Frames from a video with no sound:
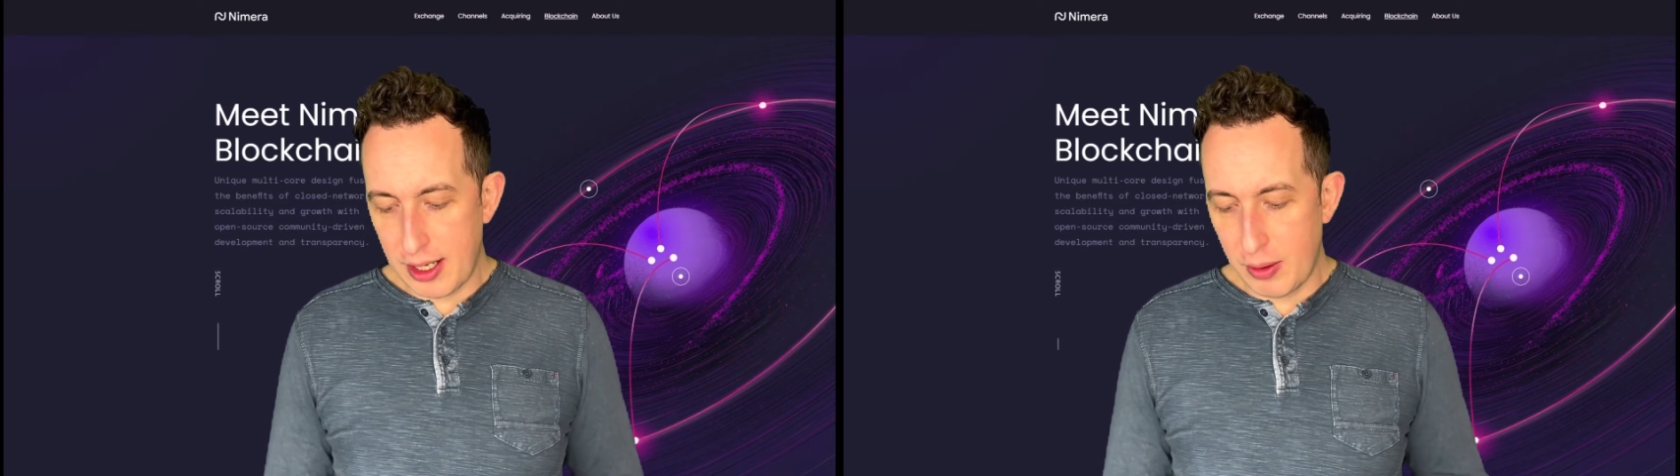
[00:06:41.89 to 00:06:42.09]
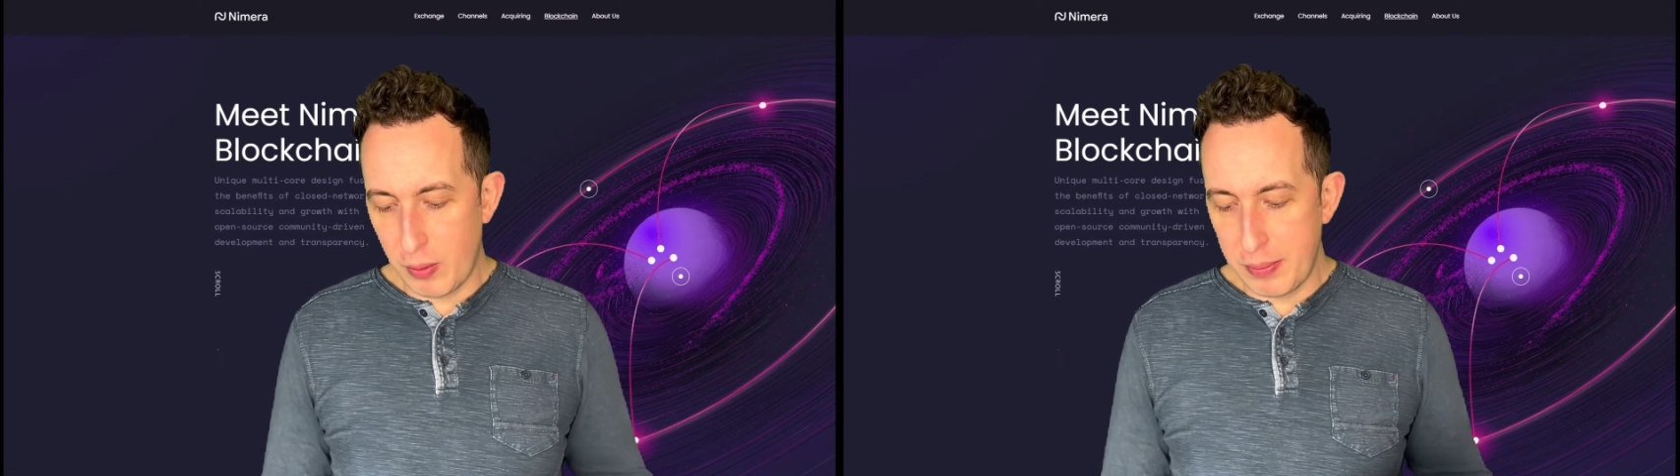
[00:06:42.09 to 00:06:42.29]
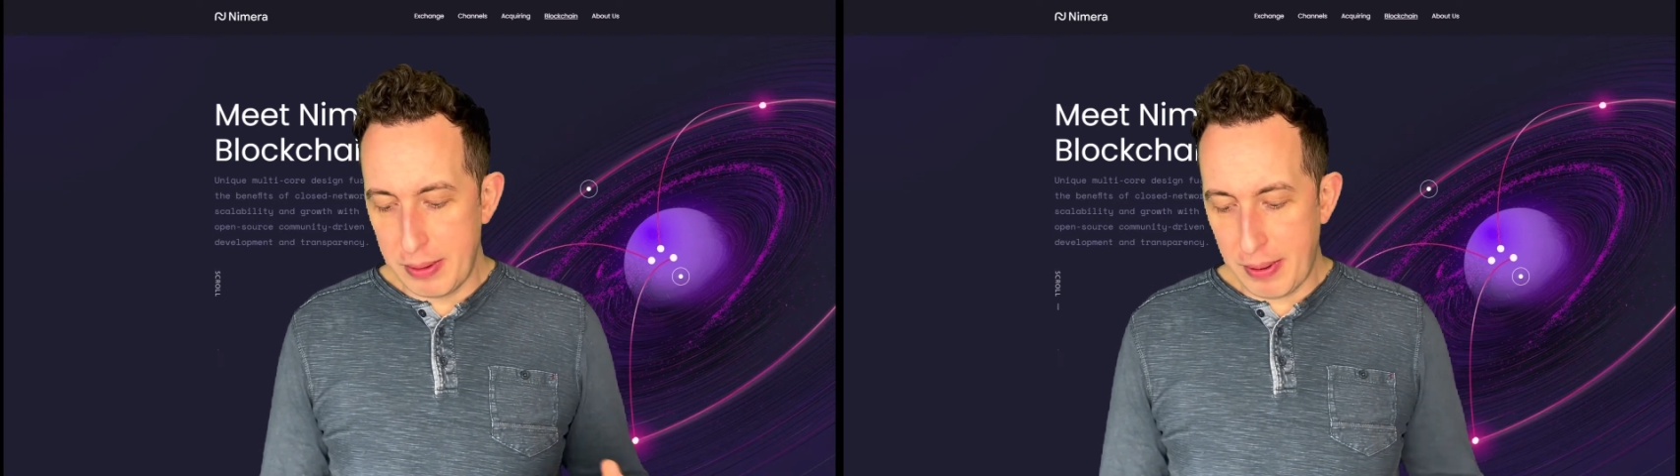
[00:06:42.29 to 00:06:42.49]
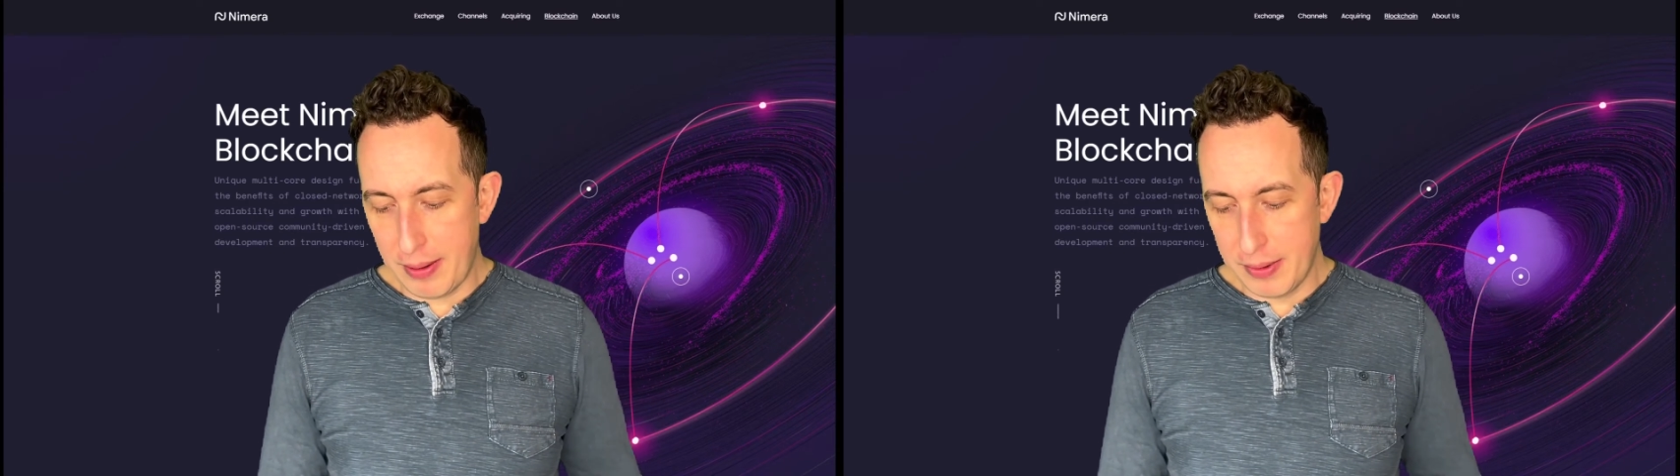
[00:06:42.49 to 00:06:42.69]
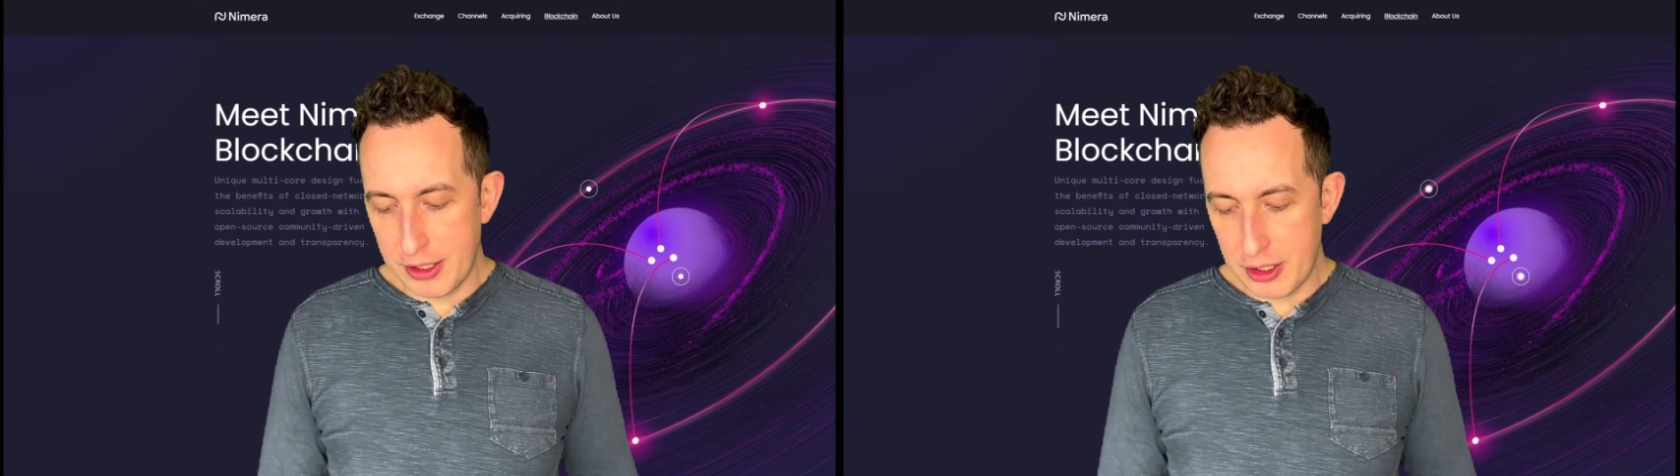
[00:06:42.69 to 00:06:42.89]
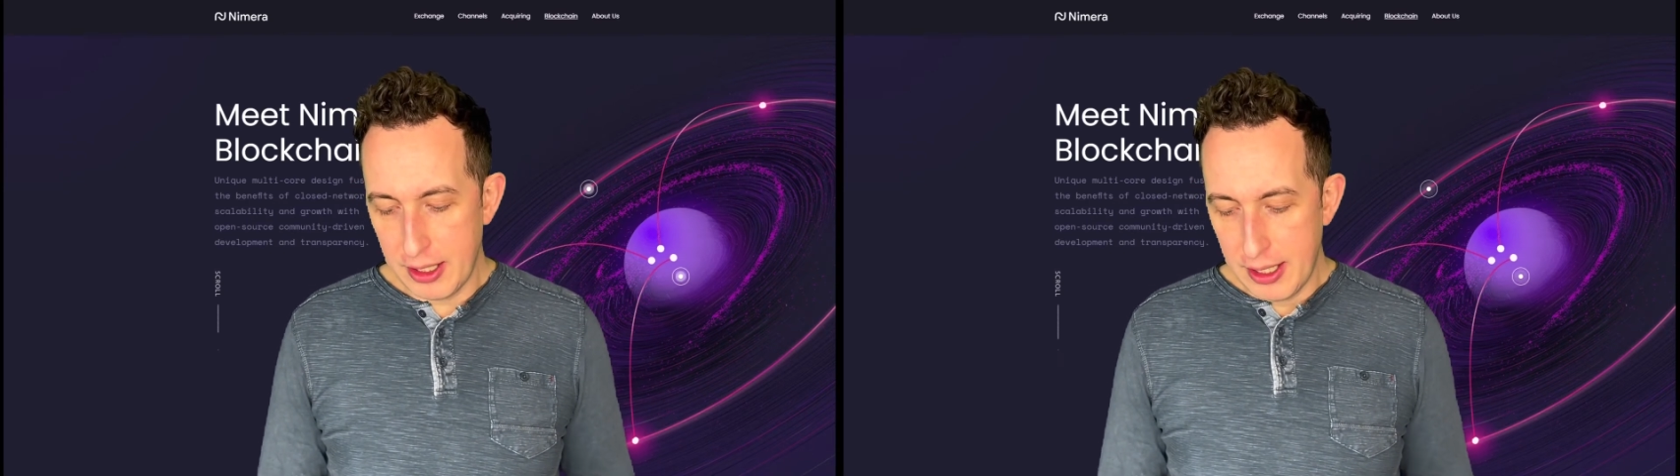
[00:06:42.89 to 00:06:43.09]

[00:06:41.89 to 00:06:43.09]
would be published,